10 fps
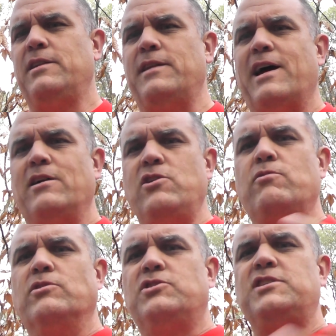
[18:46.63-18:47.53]
Now you
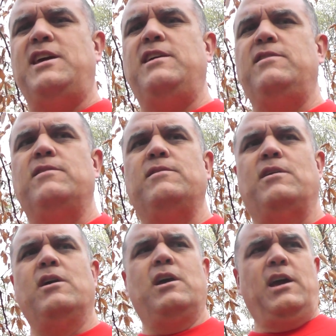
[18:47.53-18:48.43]
can see
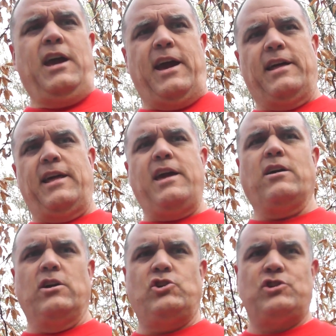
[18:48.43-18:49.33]
in
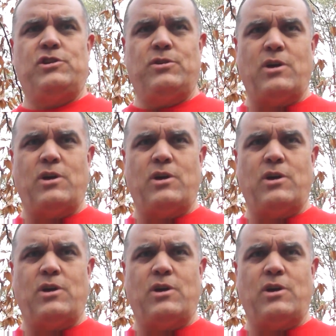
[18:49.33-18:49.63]
English